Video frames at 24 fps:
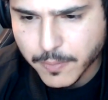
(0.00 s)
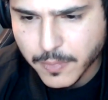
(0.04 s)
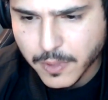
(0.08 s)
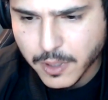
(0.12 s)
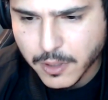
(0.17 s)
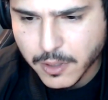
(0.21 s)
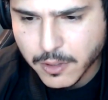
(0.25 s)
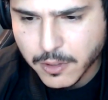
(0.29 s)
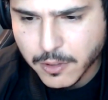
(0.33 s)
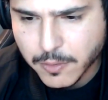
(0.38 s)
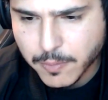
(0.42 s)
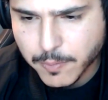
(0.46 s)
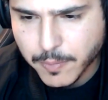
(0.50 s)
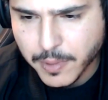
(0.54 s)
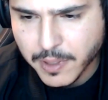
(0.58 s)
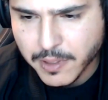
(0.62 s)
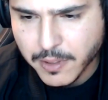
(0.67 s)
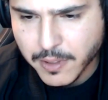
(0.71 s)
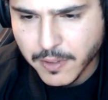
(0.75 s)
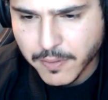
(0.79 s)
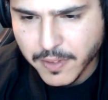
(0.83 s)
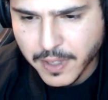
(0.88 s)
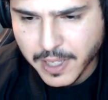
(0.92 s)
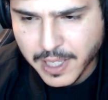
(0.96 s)

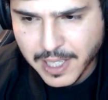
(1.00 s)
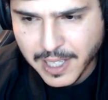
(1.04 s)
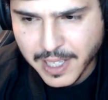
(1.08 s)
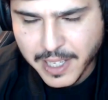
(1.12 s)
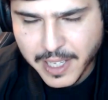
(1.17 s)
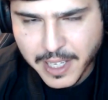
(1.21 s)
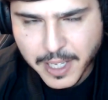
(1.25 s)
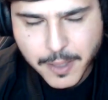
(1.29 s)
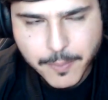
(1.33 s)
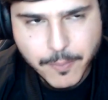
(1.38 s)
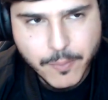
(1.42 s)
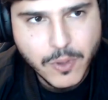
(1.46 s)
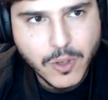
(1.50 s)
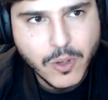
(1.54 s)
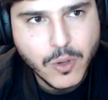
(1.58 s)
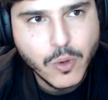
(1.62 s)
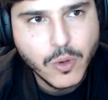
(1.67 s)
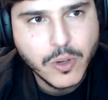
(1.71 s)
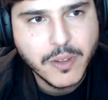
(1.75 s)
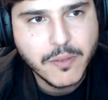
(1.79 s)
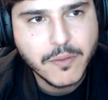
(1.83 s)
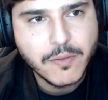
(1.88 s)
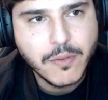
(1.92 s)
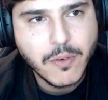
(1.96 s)
specifically
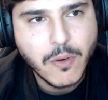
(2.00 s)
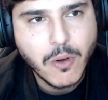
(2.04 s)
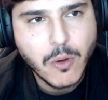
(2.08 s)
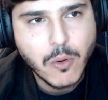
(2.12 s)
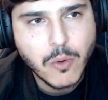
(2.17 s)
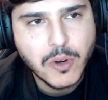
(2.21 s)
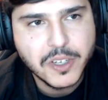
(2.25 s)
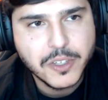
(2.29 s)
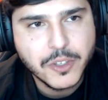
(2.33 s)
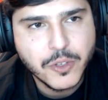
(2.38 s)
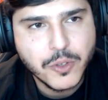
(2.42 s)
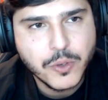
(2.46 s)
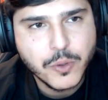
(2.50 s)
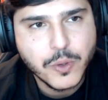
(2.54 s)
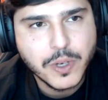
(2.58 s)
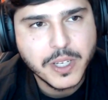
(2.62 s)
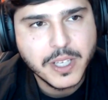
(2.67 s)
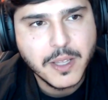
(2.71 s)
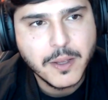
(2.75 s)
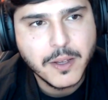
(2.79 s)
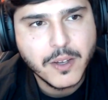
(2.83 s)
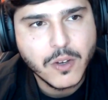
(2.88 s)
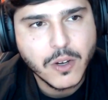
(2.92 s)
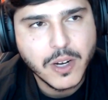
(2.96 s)
looking forward to?
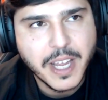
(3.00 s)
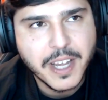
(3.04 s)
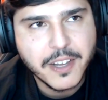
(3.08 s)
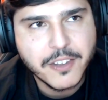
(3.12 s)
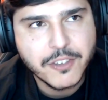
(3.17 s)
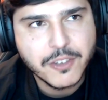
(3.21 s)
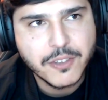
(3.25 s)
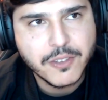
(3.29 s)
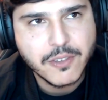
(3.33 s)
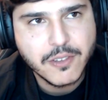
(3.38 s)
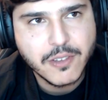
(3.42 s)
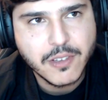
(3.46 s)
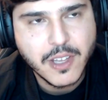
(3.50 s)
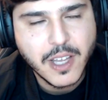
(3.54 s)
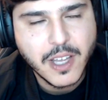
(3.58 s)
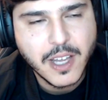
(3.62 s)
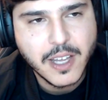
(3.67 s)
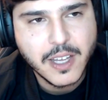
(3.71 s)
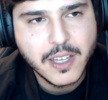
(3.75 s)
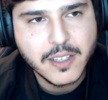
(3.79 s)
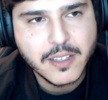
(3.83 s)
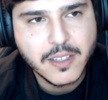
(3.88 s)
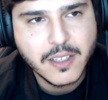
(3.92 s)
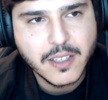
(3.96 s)
Any collections
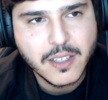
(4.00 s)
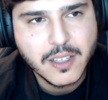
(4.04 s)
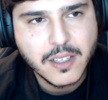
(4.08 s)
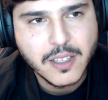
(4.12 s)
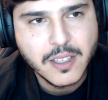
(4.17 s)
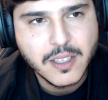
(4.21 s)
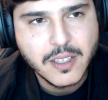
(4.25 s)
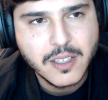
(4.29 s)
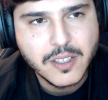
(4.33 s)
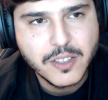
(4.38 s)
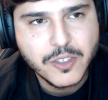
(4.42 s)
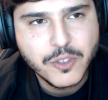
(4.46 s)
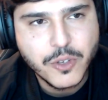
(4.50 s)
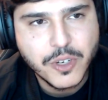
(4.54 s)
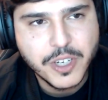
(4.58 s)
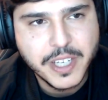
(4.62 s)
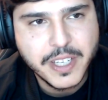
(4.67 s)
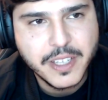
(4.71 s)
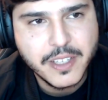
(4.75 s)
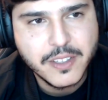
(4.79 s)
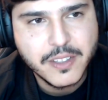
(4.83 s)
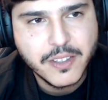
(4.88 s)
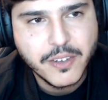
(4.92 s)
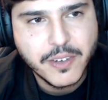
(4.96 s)
that you're
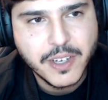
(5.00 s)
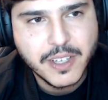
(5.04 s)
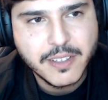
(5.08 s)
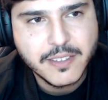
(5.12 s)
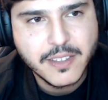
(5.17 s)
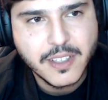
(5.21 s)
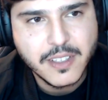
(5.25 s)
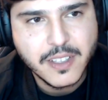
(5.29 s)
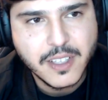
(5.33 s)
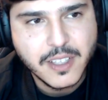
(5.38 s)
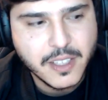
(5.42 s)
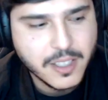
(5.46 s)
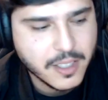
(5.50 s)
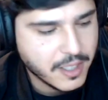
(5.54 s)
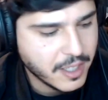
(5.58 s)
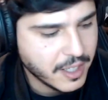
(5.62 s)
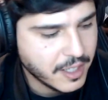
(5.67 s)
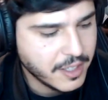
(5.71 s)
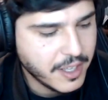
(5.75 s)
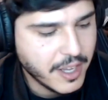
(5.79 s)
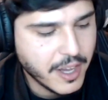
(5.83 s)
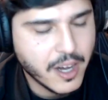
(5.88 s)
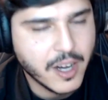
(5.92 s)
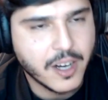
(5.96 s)
interested in?
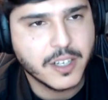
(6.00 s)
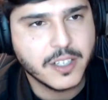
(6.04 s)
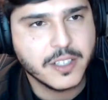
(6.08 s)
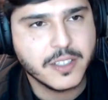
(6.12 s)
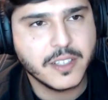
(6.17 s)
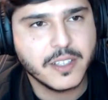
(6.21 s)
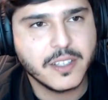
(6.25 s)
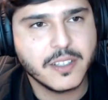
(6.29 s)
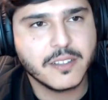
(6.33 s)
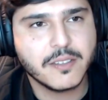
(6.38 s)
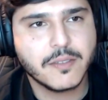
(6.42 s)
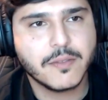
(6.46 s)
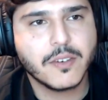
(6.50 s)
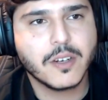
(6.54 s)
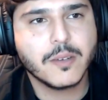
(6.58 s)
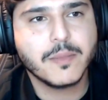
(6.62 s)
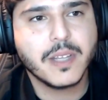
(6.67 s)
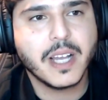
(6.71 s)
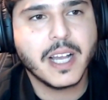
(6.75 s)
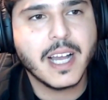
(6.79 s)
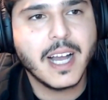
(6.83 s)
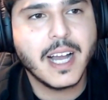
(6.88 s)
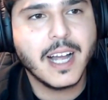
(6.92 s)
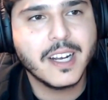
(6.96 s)
Any artists from
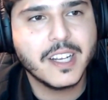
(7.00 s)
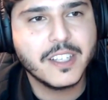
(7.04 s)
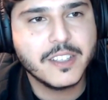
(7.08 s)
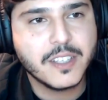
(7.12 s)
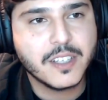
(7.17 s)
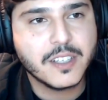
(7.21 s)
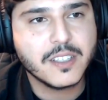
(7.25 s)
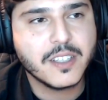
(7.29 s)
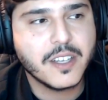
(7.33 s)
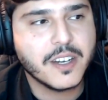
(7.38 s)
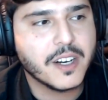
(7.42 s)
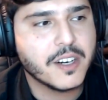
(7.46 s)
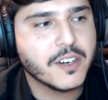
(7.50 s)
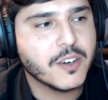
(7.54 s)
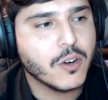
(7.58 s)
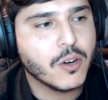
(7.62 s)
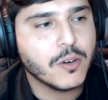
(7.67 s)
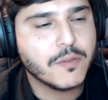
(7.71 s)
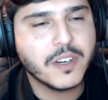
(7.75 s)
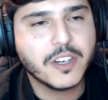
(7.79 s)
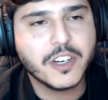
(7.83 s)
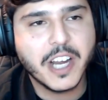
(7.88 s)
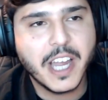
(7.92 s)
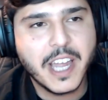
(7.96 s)
the calendar? There are
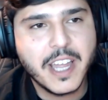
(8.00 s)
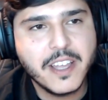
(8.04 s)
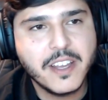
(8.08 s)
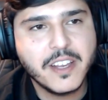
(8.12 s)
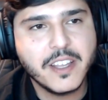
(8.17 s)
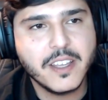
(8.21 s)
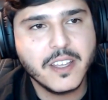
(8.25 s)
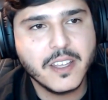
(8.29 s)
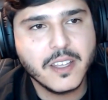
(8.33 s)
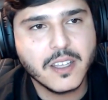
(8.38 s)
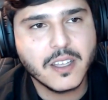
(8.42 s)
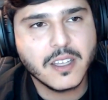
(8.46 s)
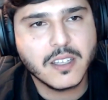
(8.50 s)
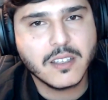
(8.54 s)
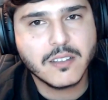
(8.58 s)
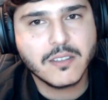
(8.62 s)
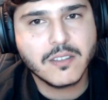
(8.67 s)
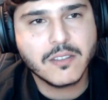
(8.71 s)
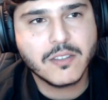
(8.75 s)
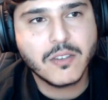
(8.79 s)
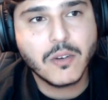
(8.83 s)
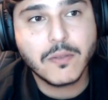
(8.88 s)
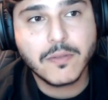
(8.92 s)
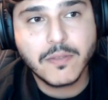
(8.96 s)
over 80
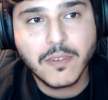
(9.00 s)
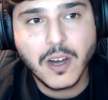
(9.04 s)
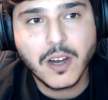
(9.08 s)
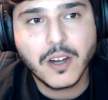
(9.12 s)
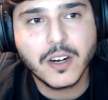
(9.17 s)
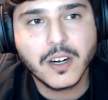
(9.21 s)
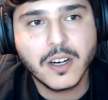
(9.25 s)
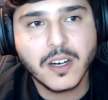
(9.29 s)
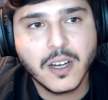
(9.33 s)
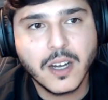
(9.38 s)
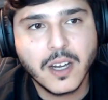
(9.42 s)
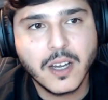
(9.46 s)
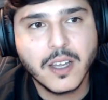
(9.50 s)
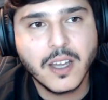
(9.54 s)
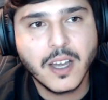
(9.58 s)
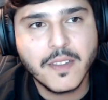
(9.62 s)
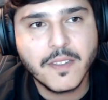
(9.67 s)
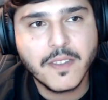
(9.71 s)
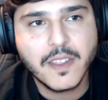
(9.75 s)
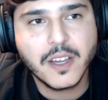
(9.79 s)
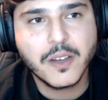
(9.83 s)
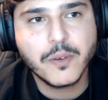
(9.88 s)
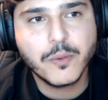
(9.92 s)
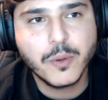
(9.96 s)
so far. I
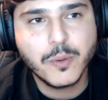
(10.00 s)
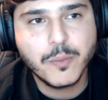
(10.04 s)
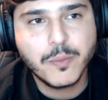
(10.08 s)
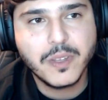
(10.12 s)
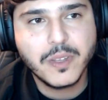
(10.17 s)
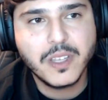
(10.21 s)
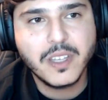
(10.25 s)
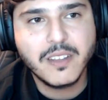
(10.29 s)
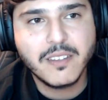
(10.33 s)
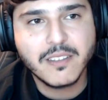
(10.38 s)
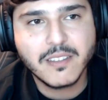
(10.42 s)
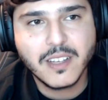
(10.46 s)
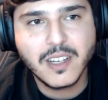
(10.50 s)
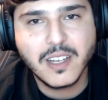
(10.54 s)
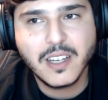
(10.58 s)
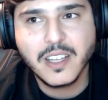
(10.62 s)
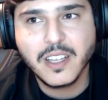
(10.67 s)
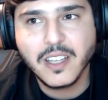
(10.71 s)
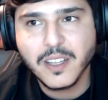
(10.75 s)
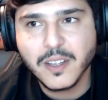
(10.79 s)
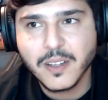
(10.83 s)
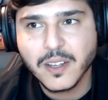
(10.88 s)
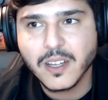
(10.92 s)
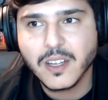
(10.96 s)
think it would be
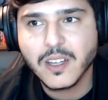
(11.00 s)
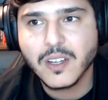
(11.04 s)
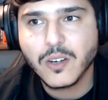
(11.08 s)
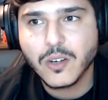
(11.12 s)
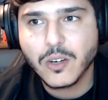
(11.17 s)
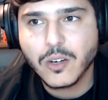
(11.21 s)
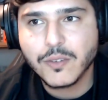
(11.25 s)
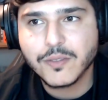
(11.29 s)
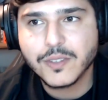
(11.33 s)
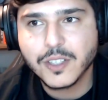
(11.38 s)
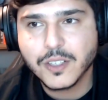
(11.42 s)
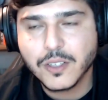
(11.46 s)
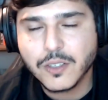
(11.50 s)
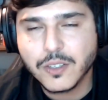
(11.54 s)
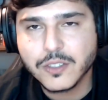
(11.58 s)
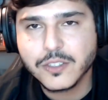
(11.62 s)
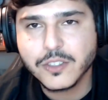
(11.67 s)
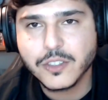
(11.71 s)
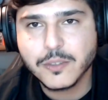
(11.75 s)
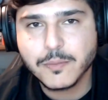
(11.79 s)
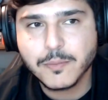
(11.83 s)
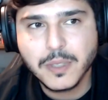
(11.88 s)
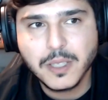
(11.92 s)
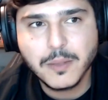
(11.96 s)
easily over
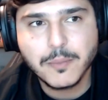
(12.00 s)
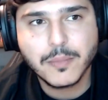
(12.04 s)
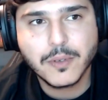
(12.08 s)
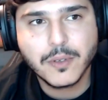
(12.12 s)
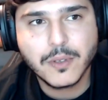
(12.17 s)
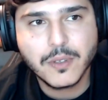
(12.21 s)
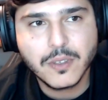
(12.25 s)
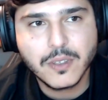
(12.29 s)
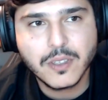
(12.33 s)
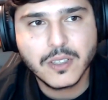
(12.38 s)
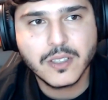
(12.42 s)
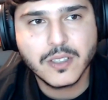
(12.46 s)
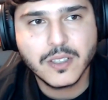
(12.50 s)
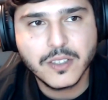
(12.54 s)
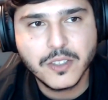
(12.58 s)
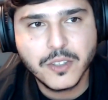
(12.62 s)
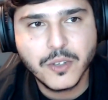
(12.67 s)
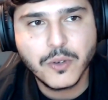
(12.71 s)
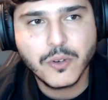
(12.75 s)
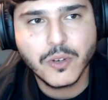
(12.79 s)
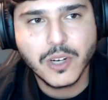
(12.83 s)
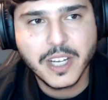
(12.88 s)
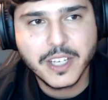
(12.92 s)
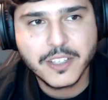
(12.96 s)
100 people,
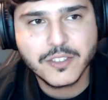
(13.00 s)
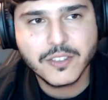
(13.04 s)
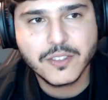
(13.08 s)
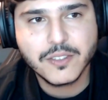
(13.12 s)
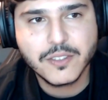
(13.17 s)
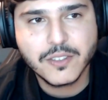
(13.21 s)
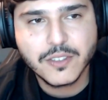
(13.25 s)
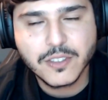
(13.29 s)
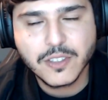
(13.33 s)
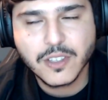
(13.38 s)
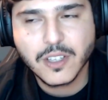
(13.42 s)
new collections